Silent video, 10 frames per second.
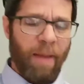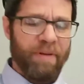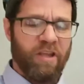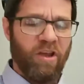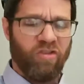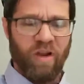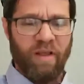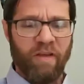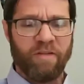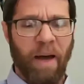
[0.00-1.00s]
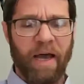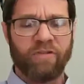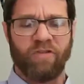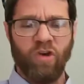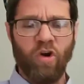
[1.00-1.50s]
repetition in this
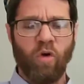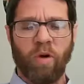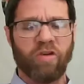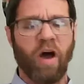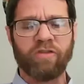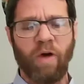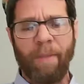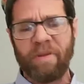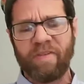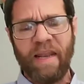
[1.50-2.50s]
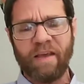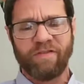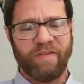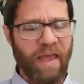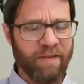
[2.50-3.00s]
pasuk, which also happens in the
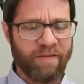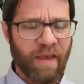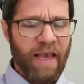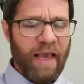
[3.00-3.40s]
next sentence,